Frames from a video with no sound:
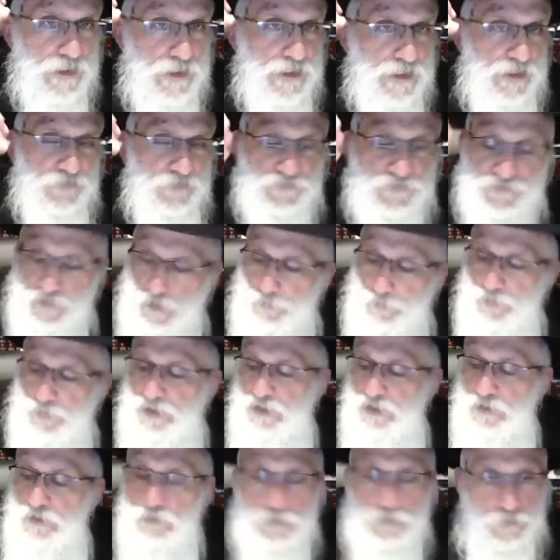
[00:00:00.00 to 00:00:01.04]
If
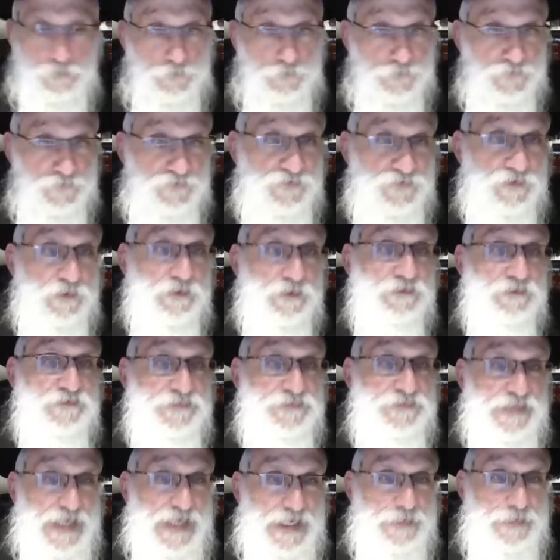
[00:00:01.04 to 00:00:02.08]
somebody learns
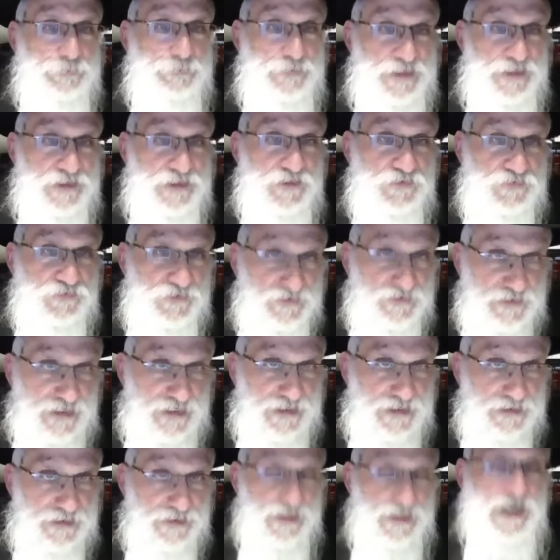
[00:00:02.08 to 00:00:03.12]
10 minutes a
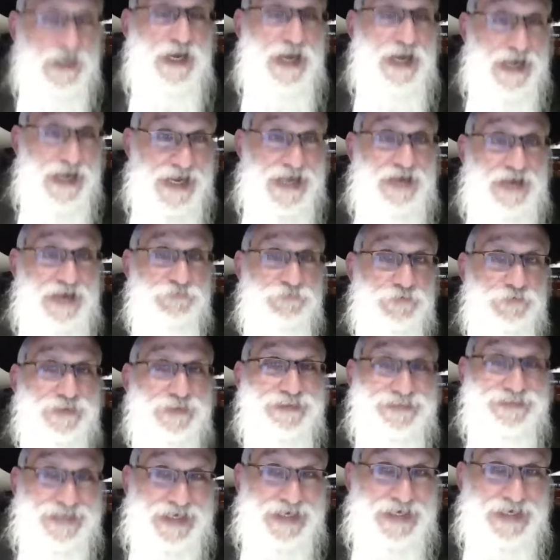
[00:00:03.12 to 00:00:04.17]
day, every
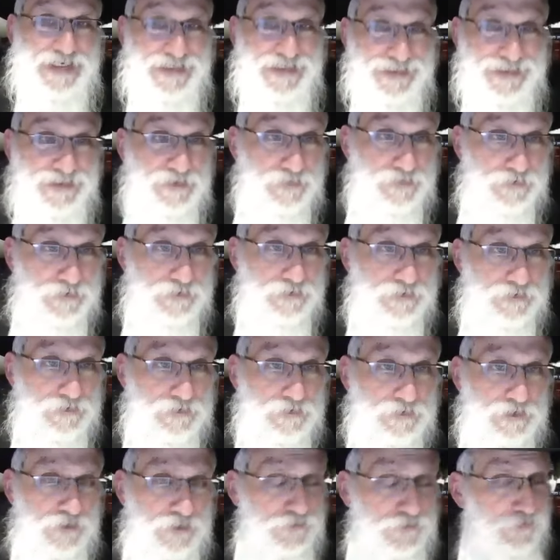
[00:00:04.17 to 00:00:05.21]
day,
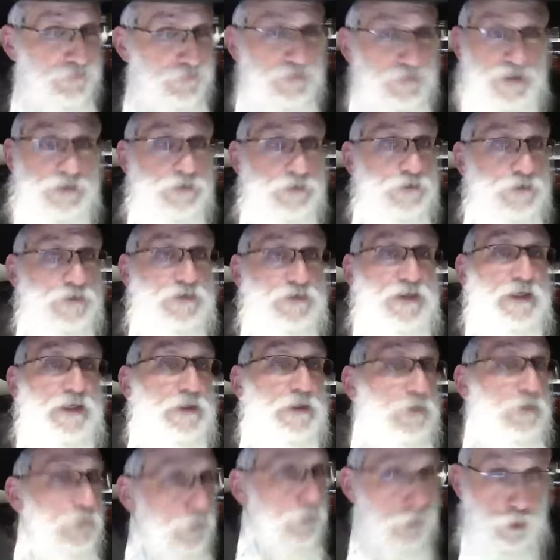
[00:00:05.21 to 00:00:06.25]
it's a very good
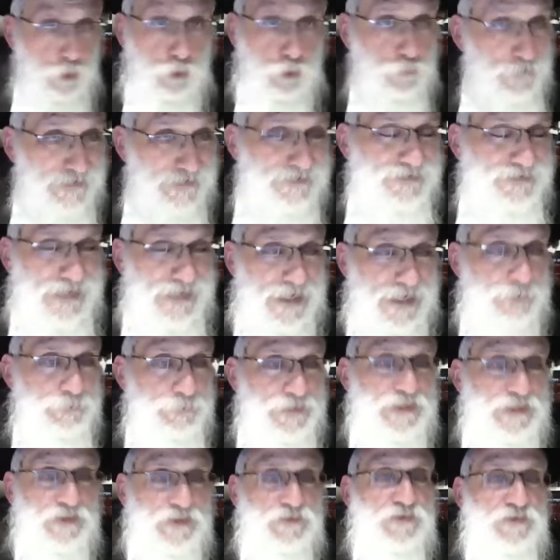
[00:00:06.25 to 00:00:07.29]
thing, learning 10
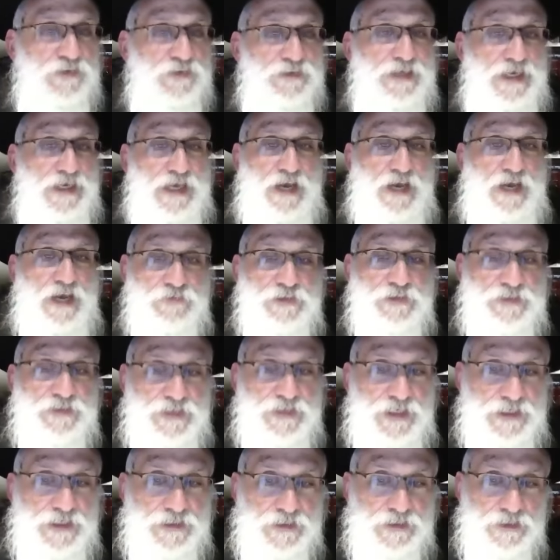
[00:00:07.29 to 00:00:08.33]
minutes a day, every
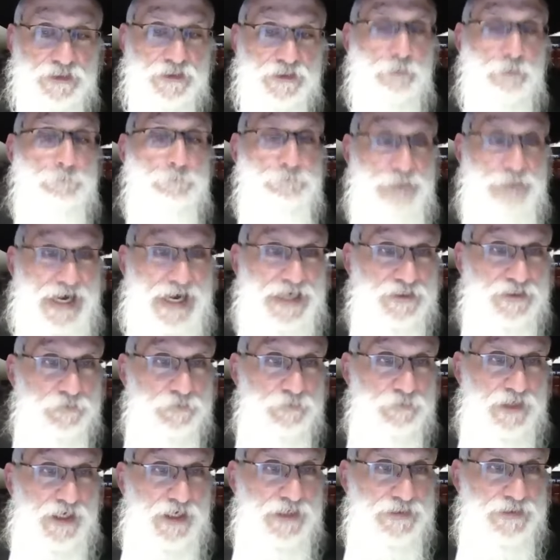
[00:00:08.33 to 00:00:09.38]
day. Bottom
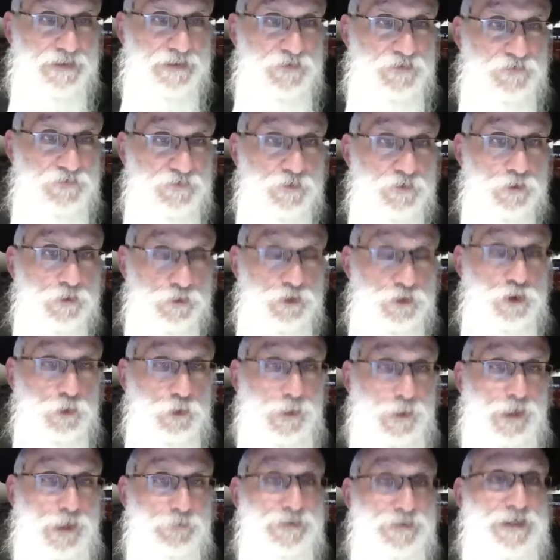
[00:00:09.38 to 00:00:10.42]
line is, you
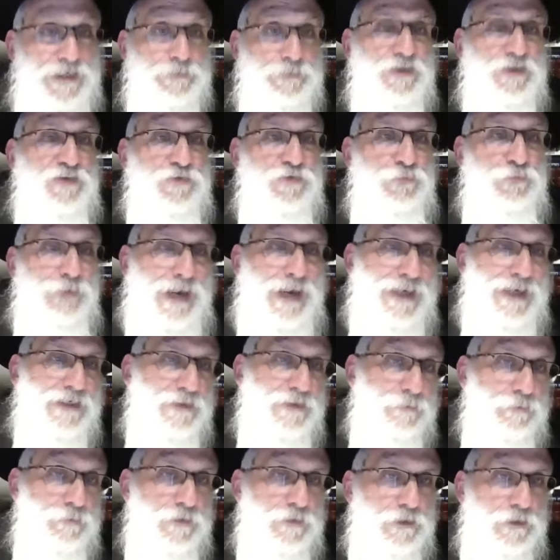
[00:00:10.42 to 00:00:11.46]
are in
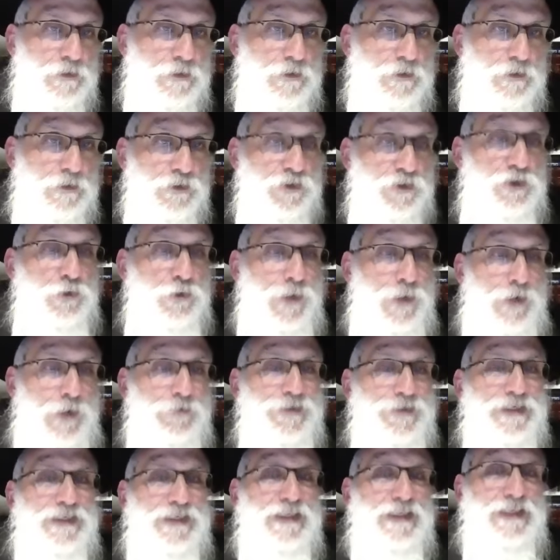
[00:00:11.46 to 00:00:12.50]
Mitzrayim. You are
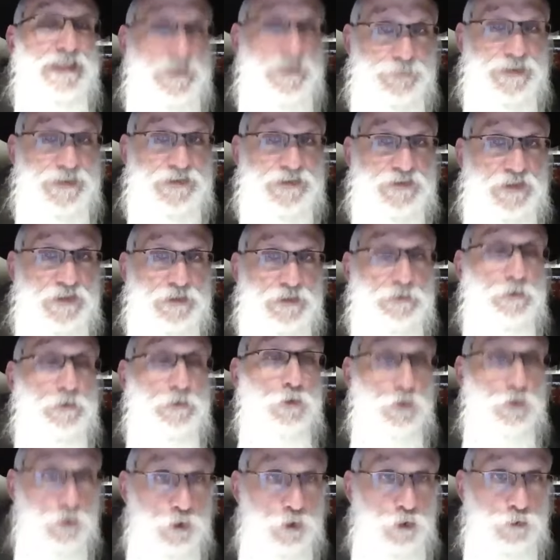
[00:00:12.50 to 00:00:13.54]
in a limited
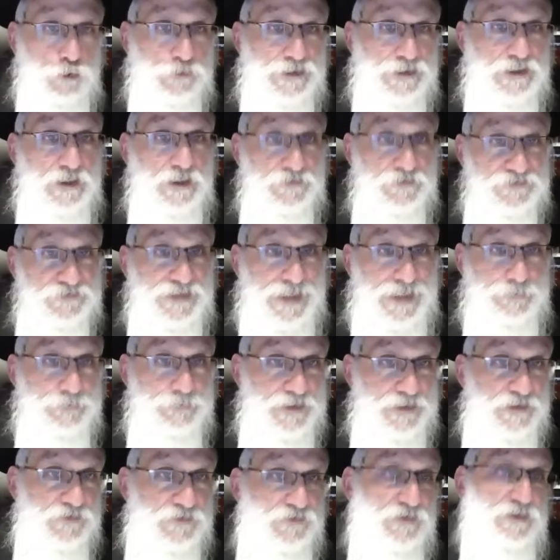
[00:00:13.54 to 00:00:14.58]
learning of 10
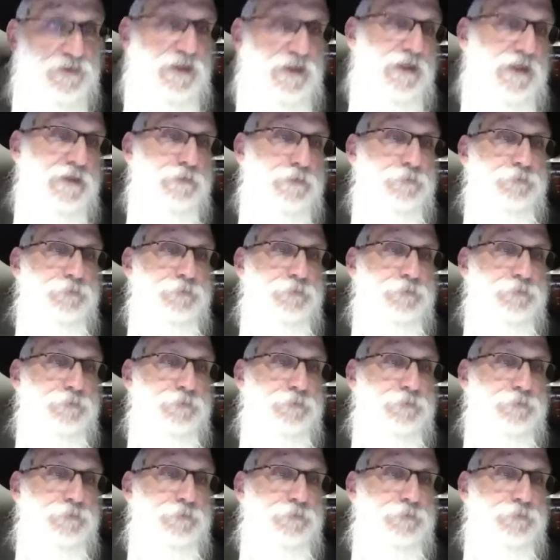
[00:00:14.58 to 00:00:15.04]
minutes a day.